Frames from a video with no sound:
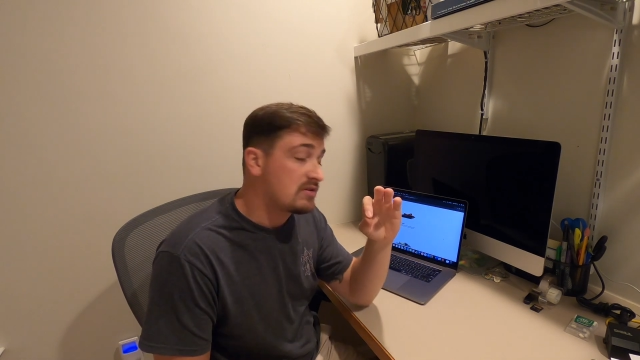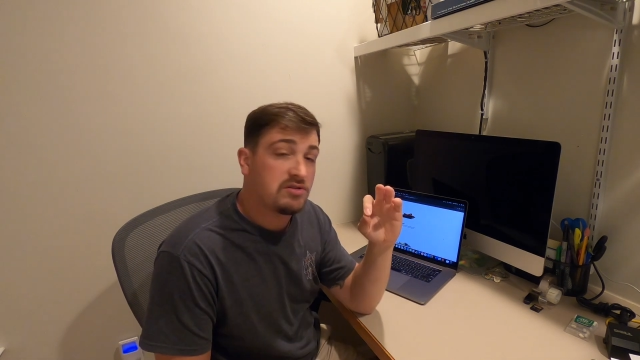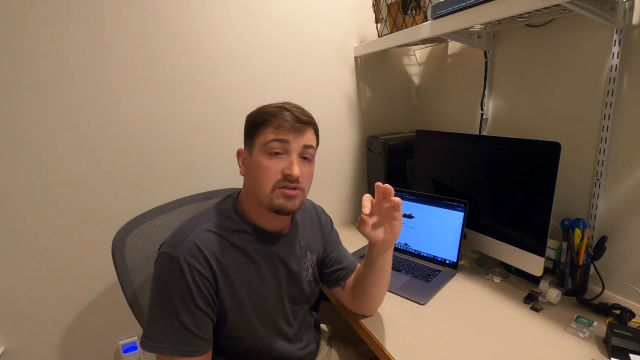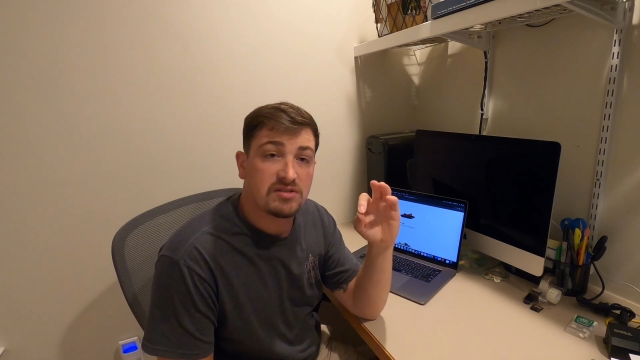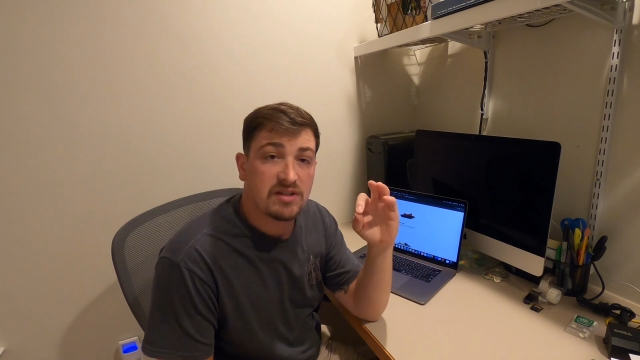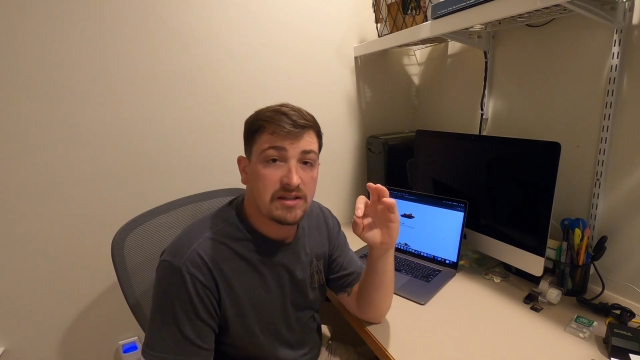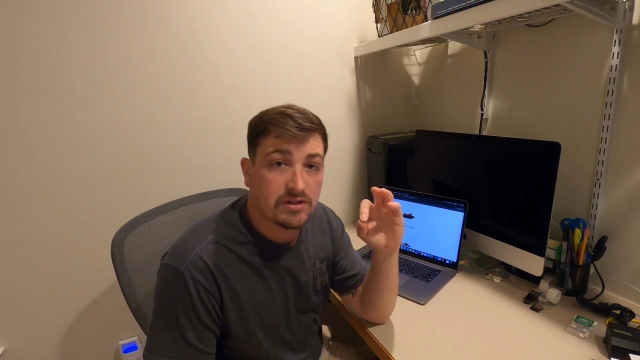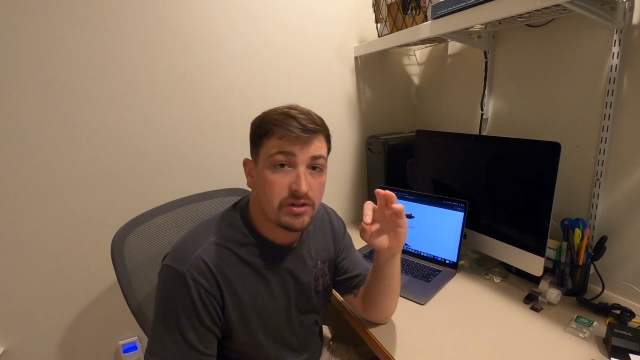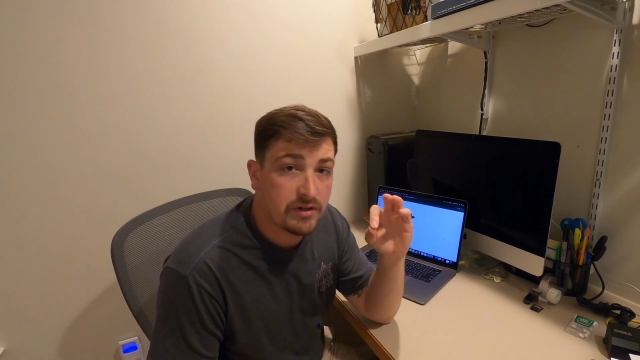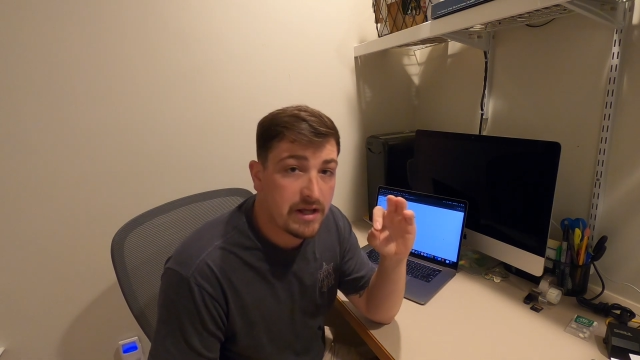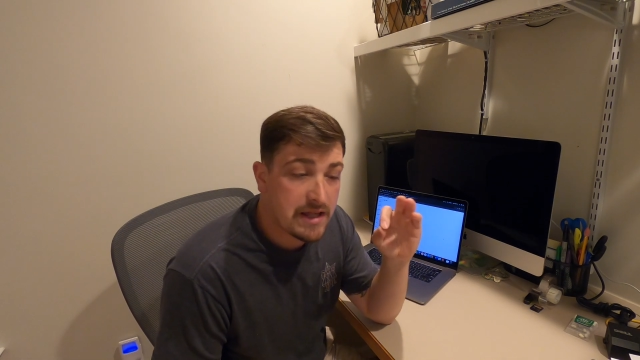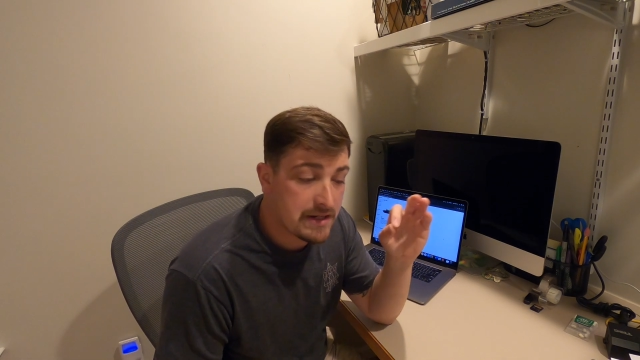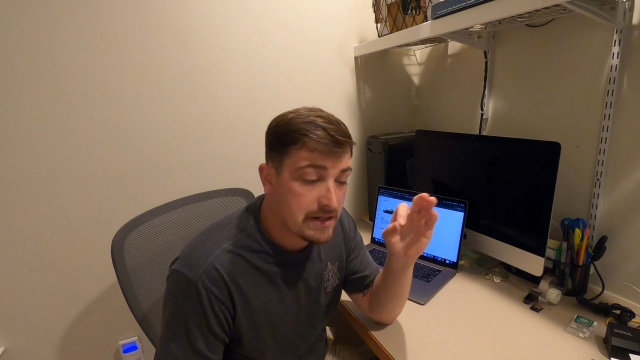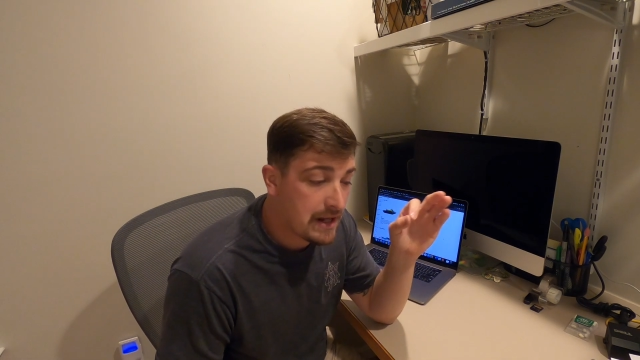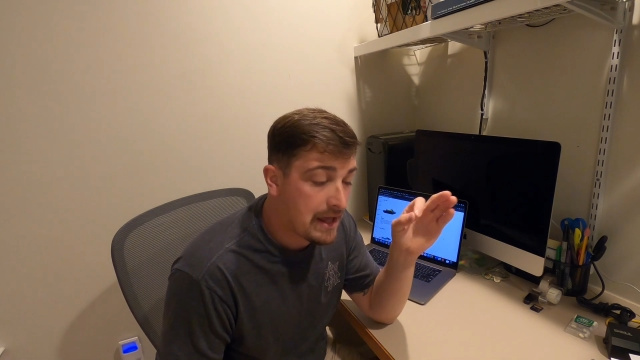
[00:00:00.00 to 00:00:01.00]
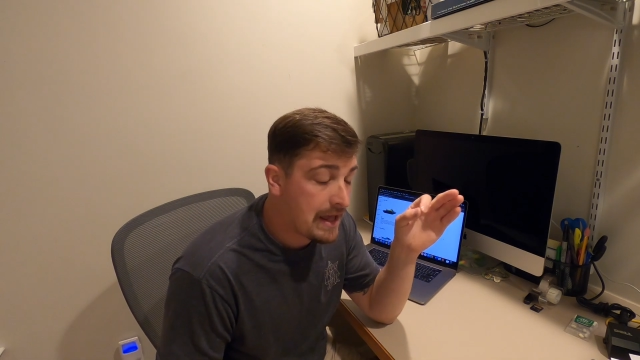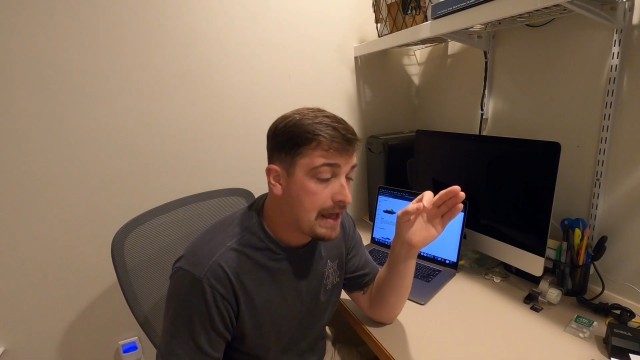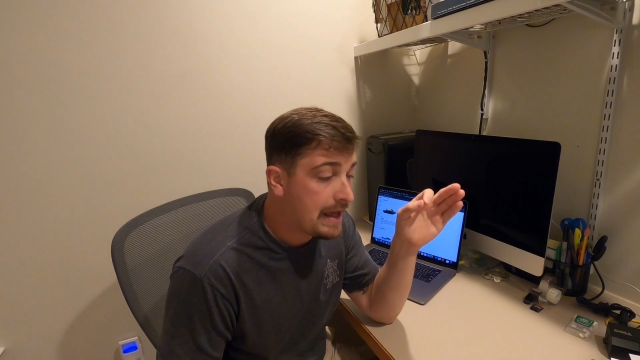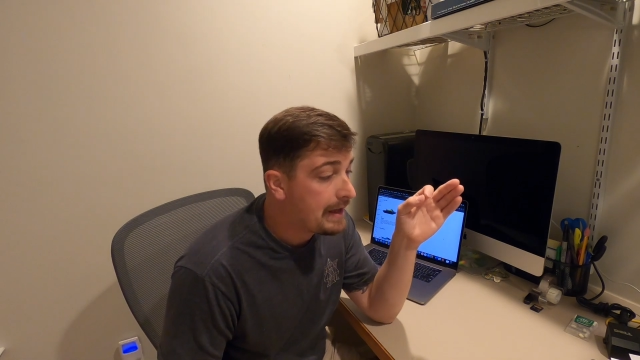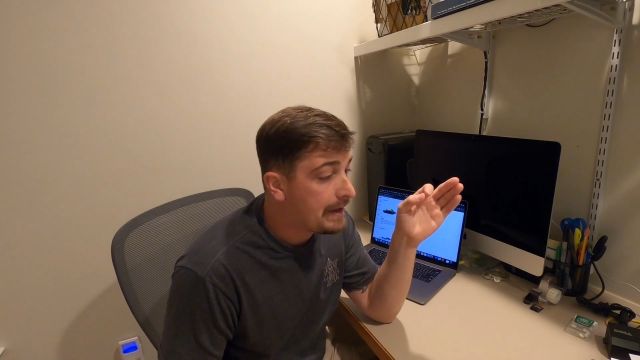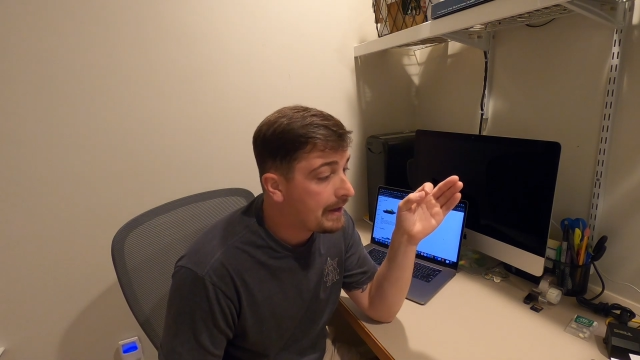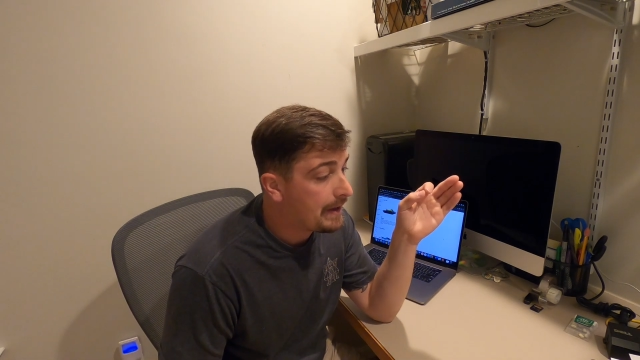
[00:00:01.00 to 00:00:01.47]
looks like they're getting
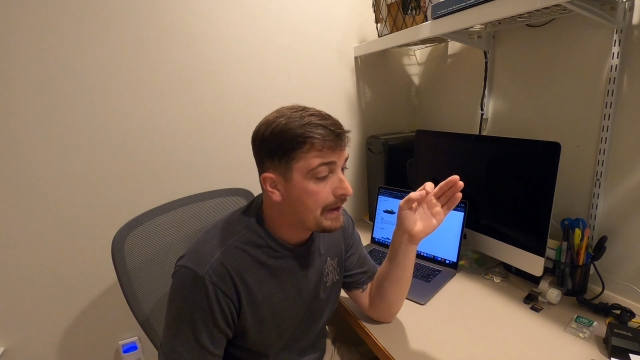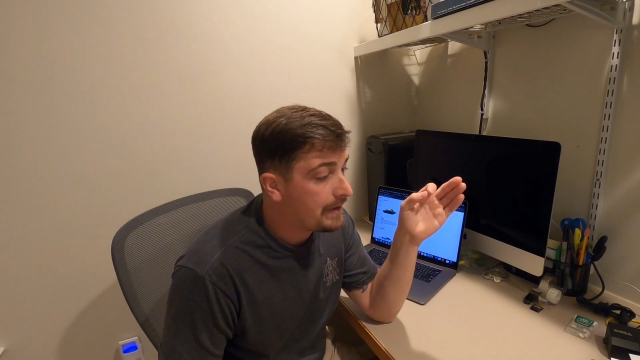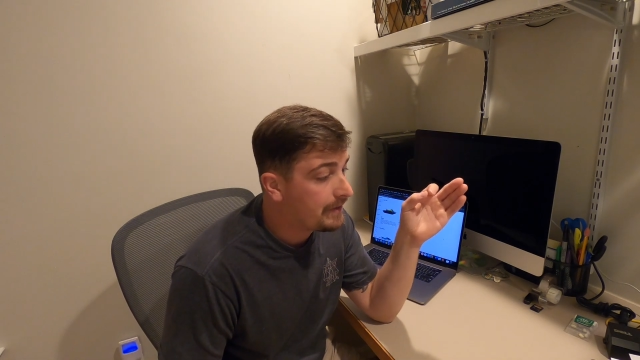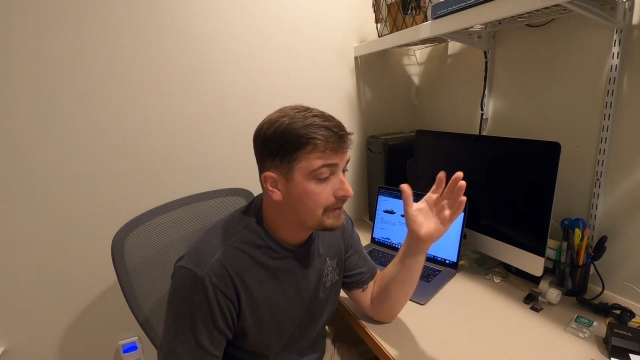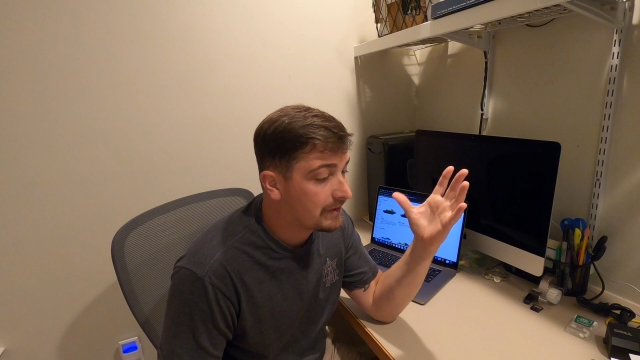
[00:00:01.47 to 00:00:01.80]
a